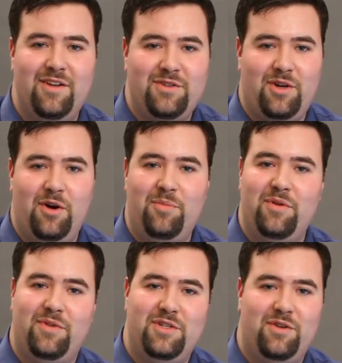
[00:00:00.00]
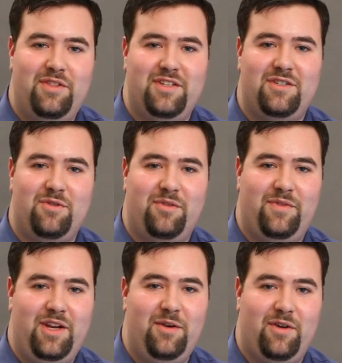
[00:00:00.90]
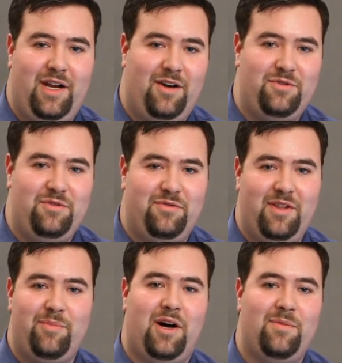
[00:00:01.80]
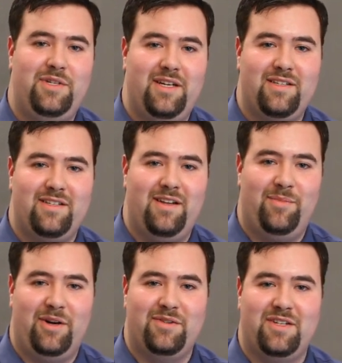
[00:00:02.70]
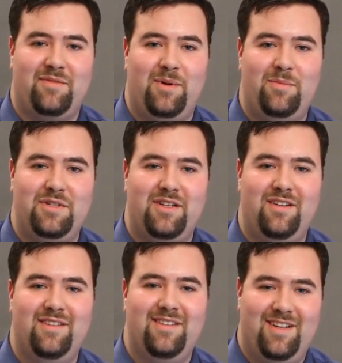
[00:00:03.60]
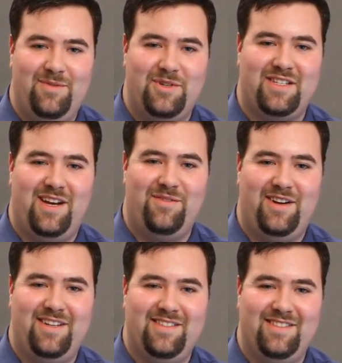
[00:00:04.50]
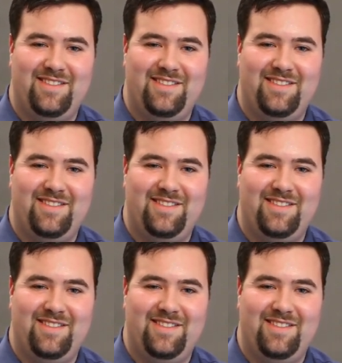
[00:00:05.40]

So I hope you've enjoyed this short video on how to flip objects in Microsoft Publisher. I'm Josiah Rea.